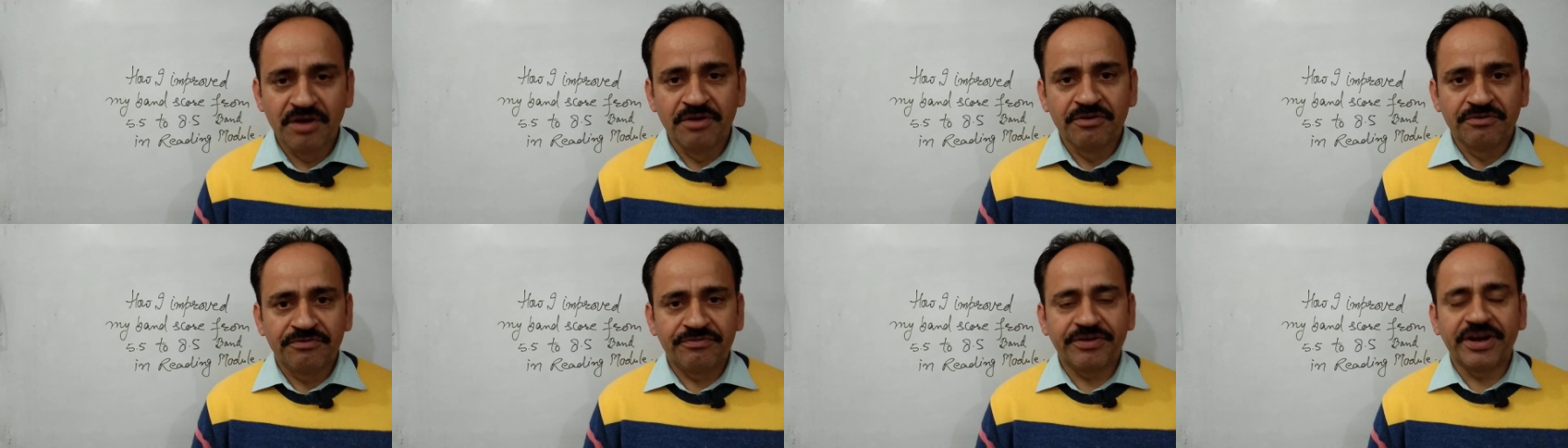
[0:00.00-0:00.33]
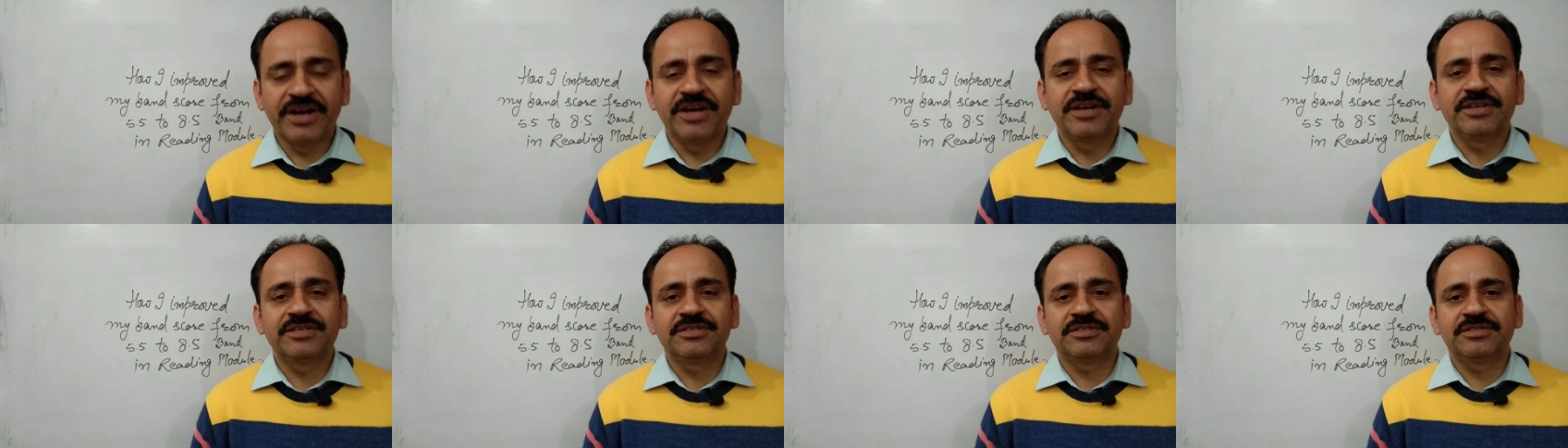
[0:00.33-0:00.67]

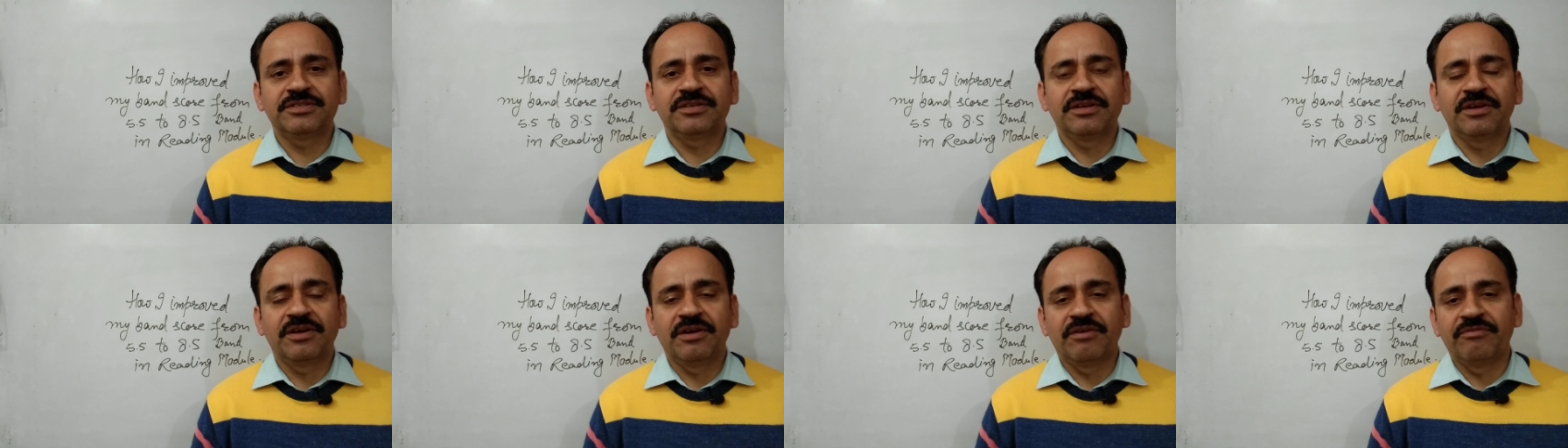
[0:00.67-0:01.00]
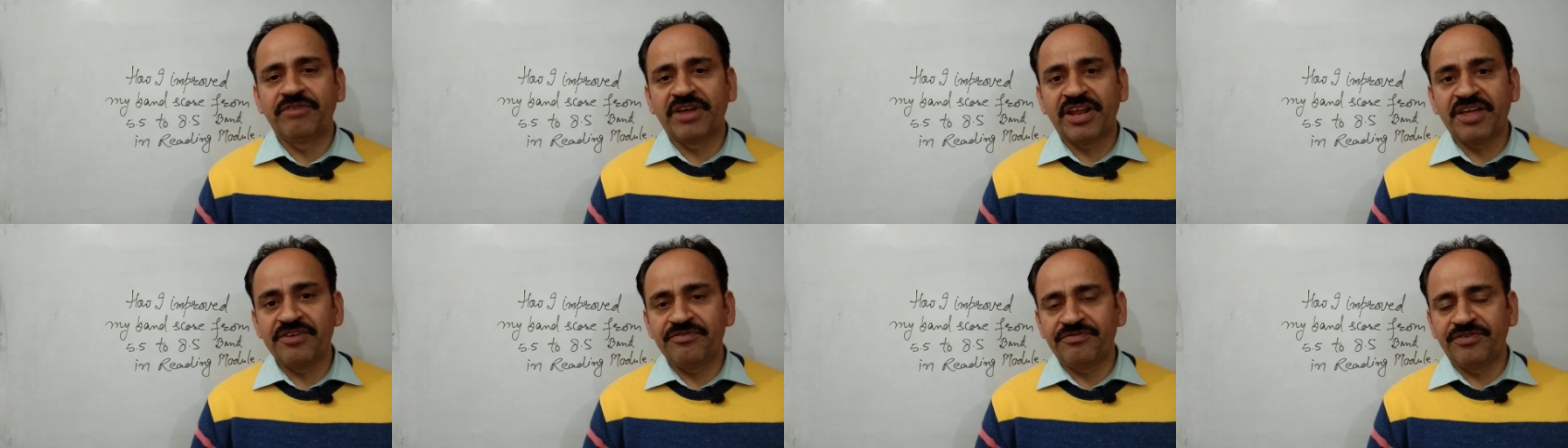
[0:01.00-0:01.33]
Friends,
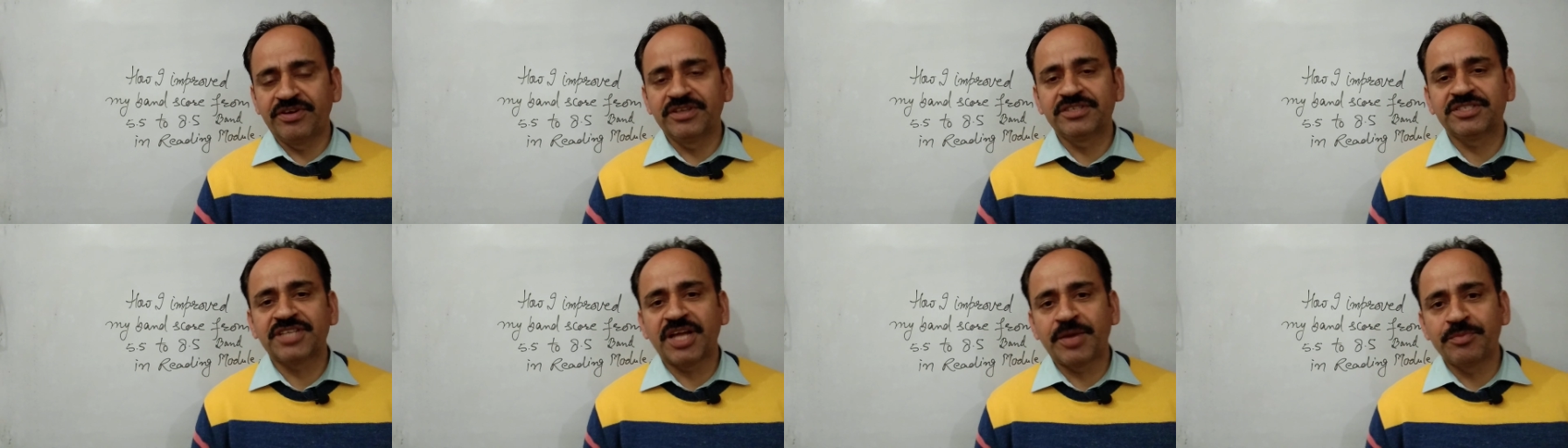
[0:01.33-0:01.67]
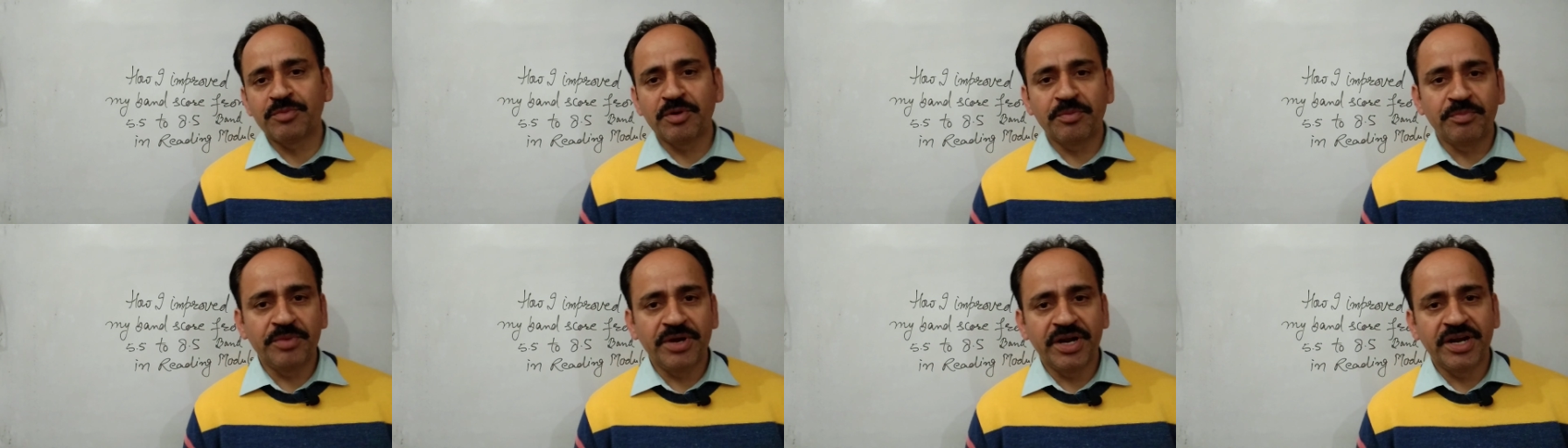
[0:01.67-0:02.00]
when I first time
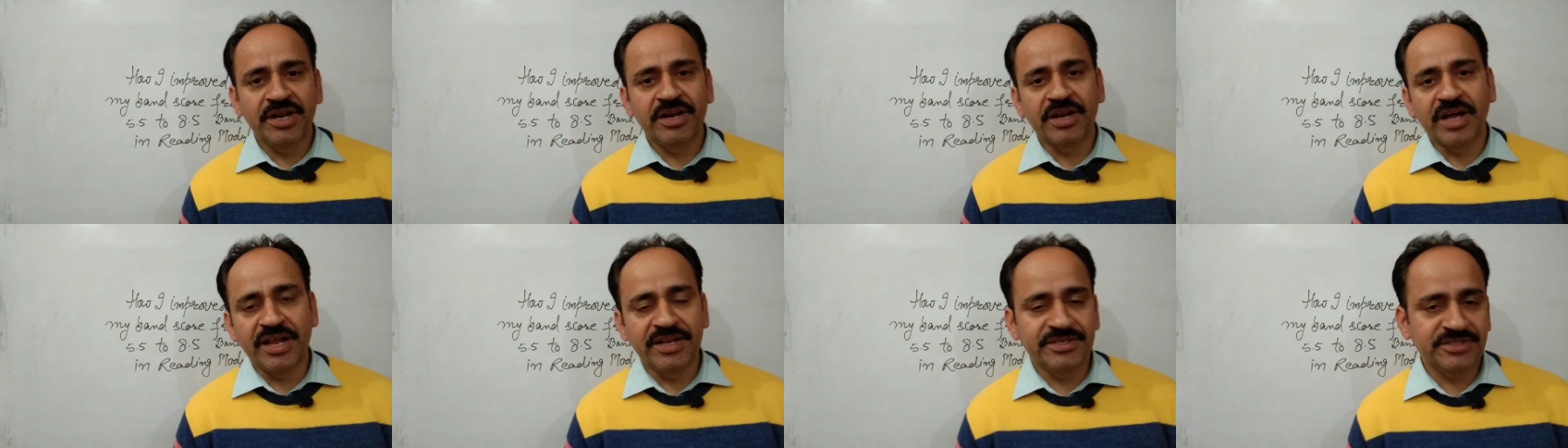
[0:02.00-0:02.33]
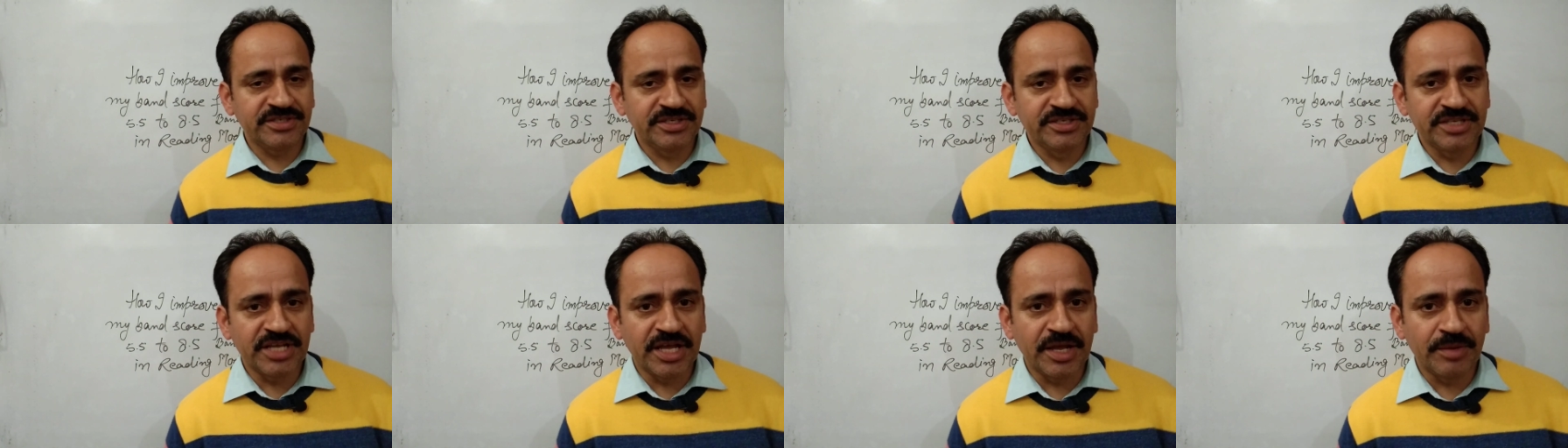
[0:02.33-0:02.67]
appeared in IELTS
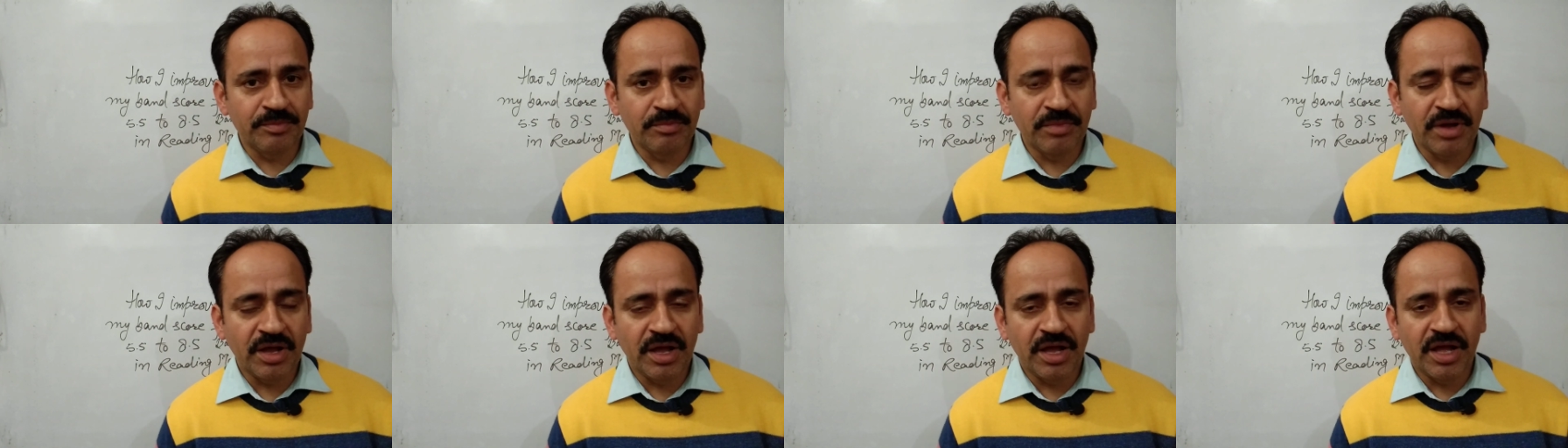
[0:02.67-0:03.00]
exam,